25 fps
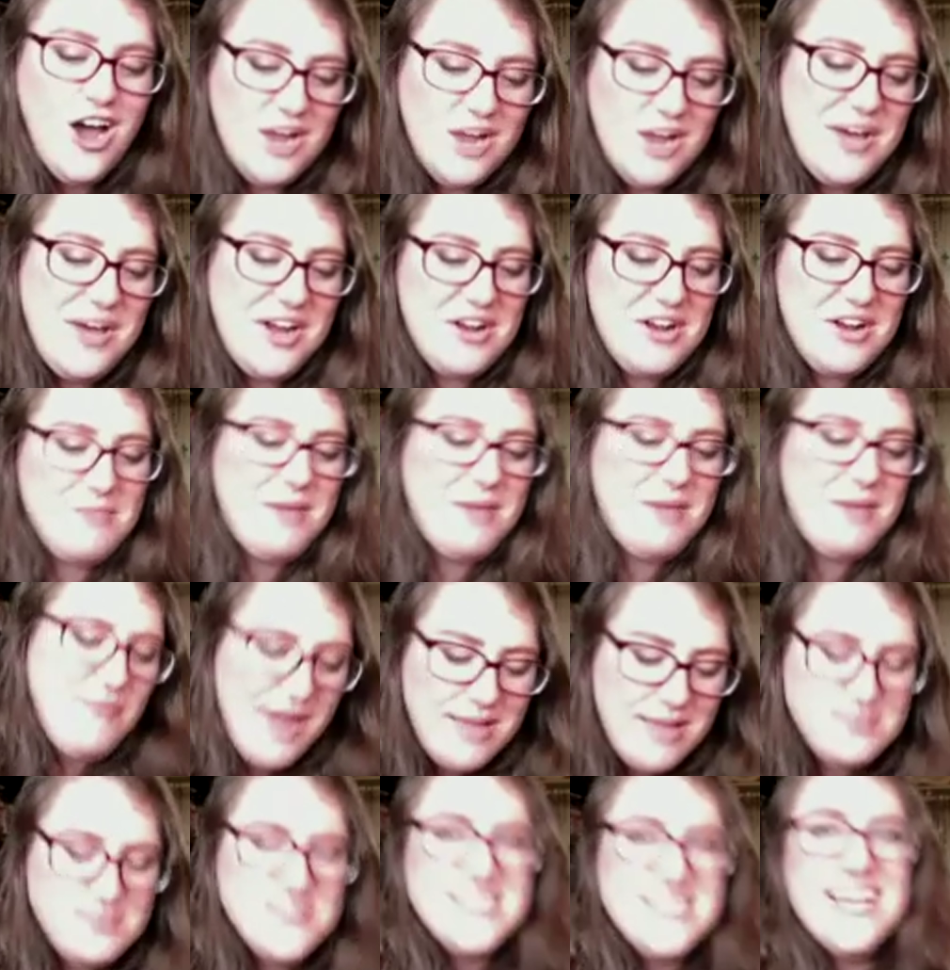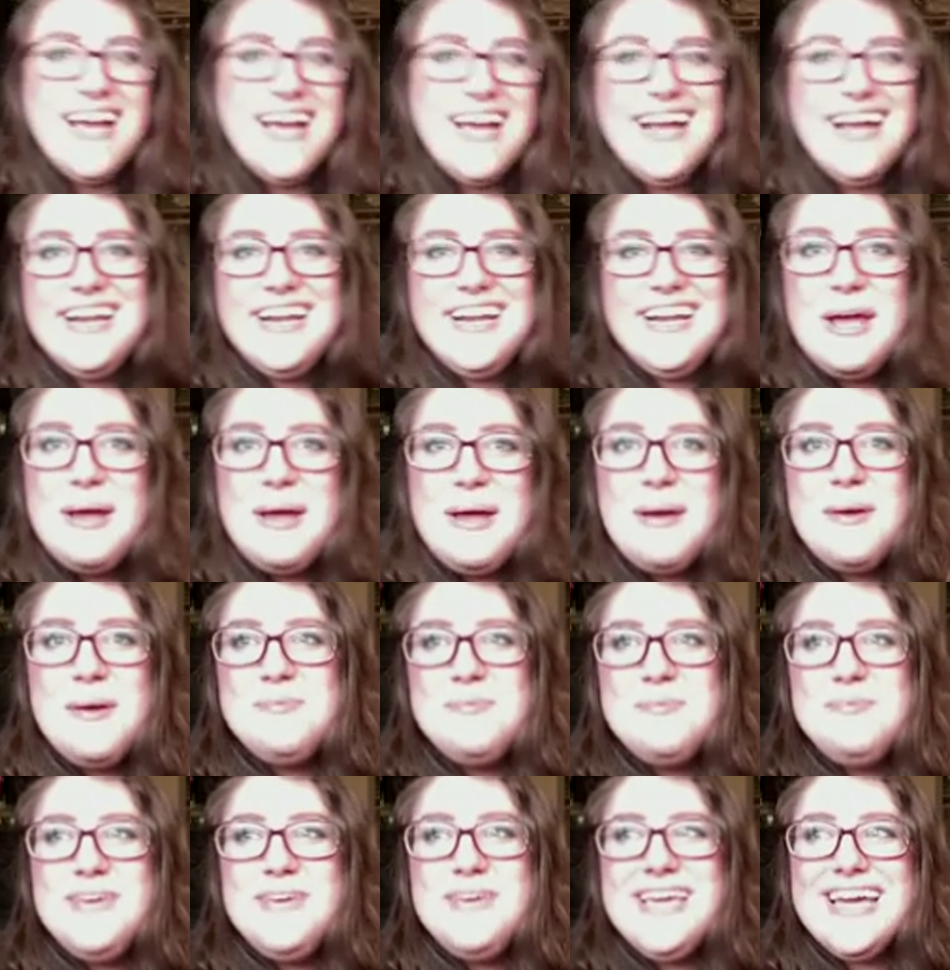about on my website
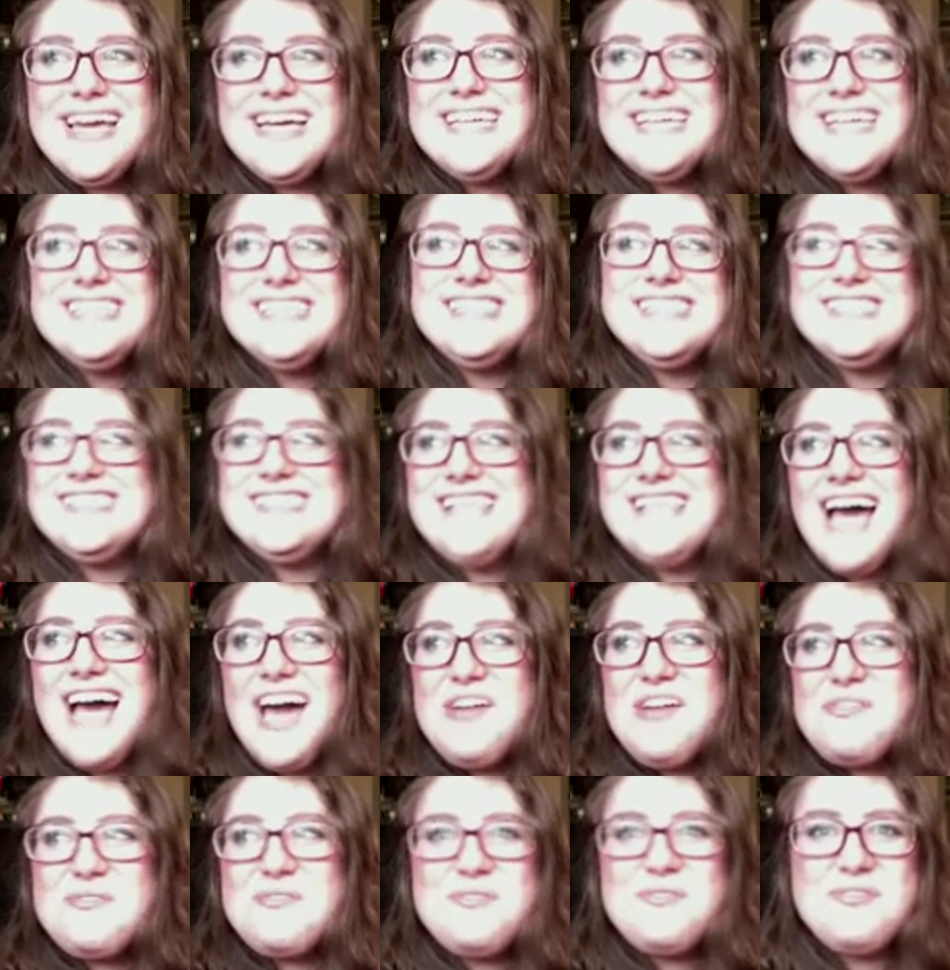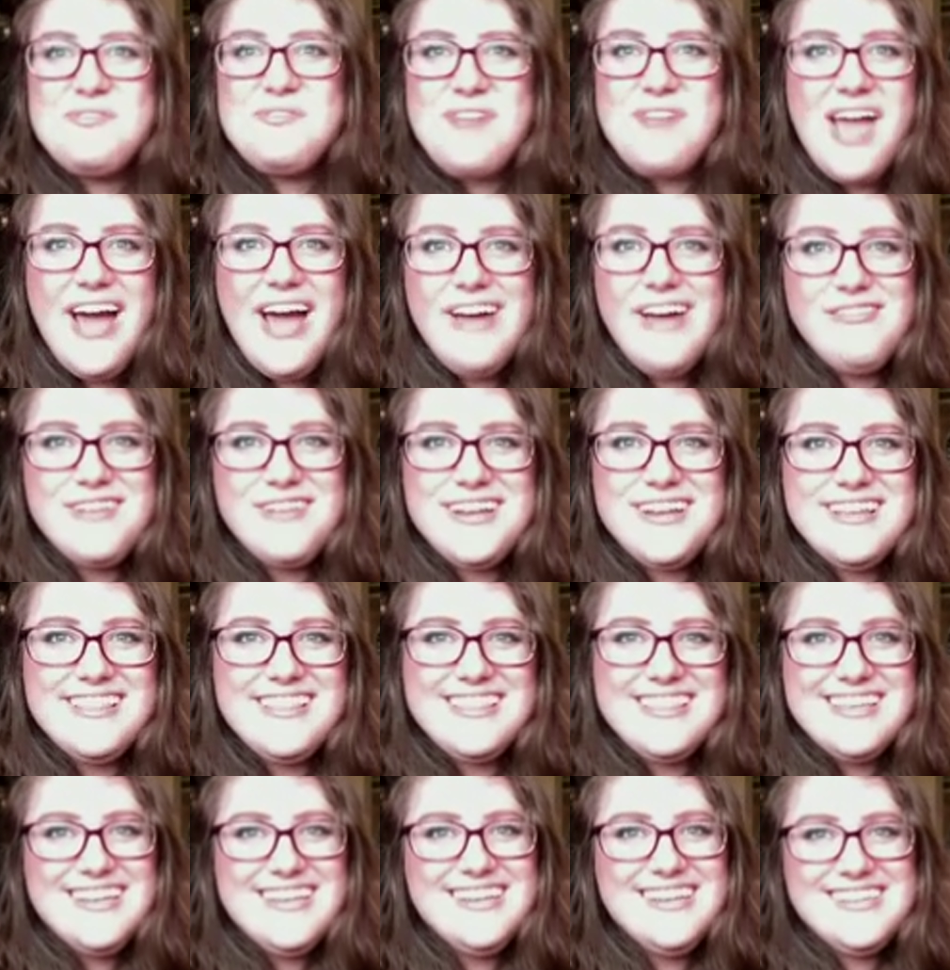because I don't have
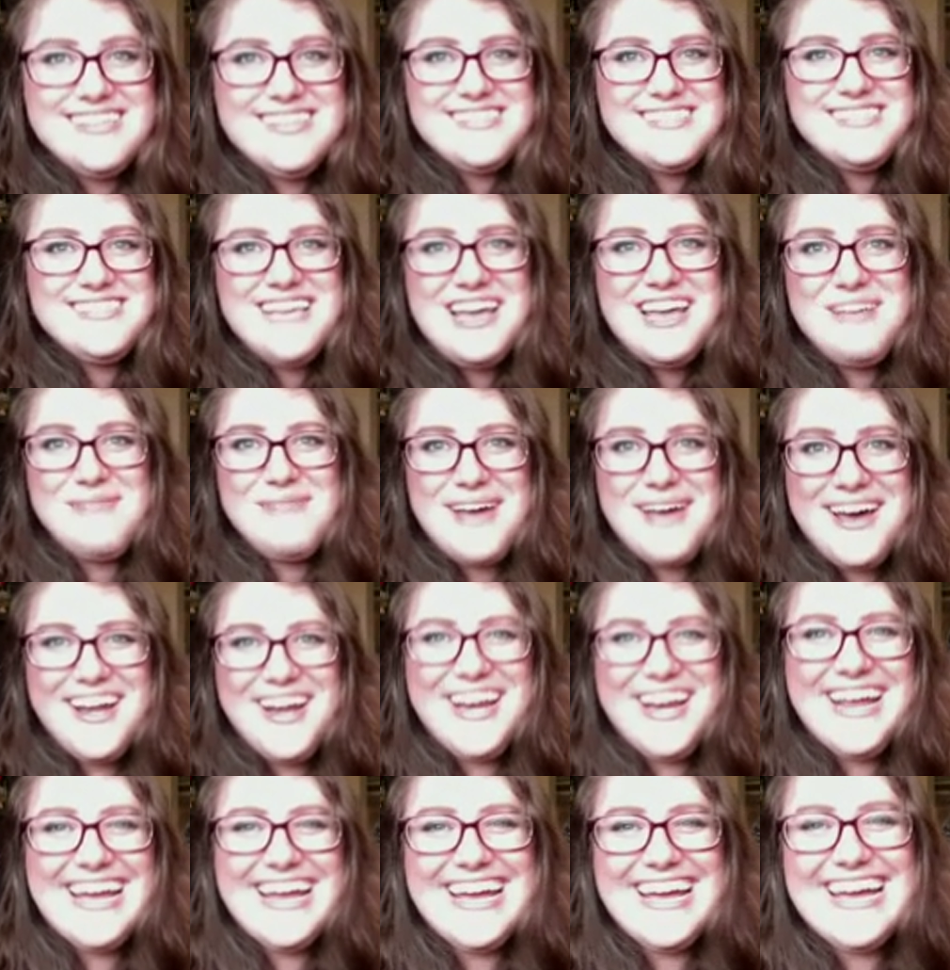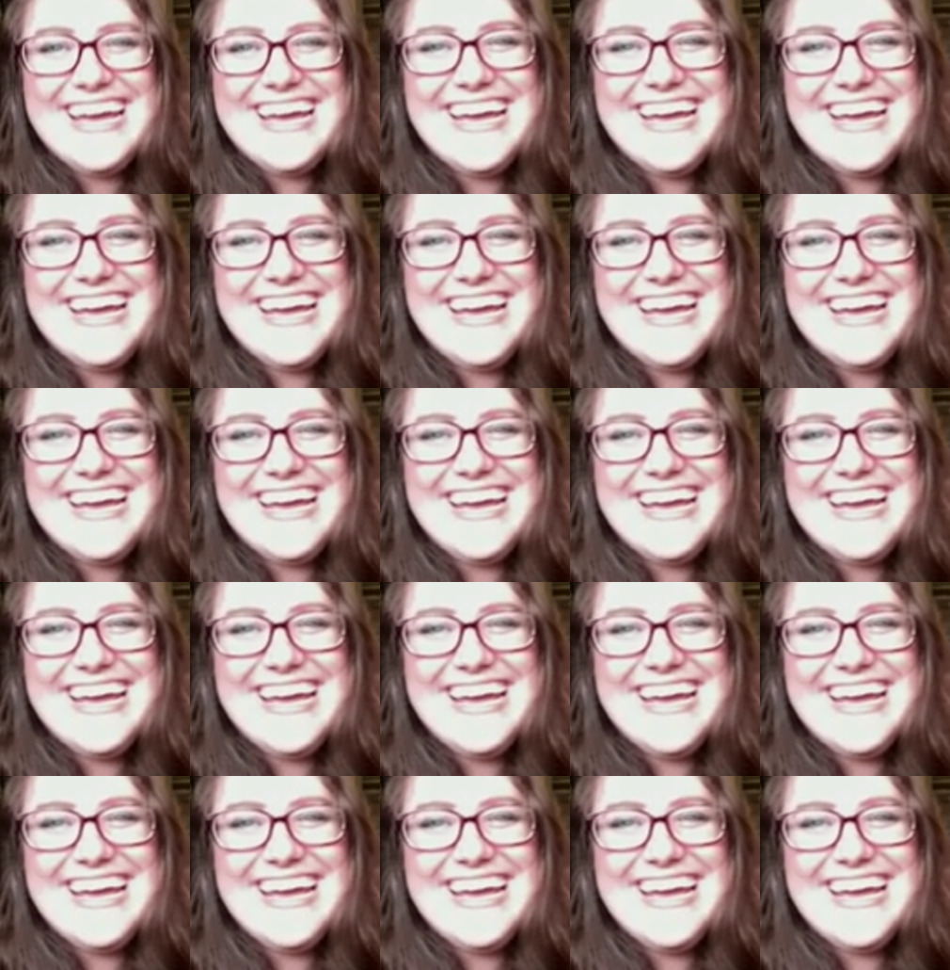anything to say about it.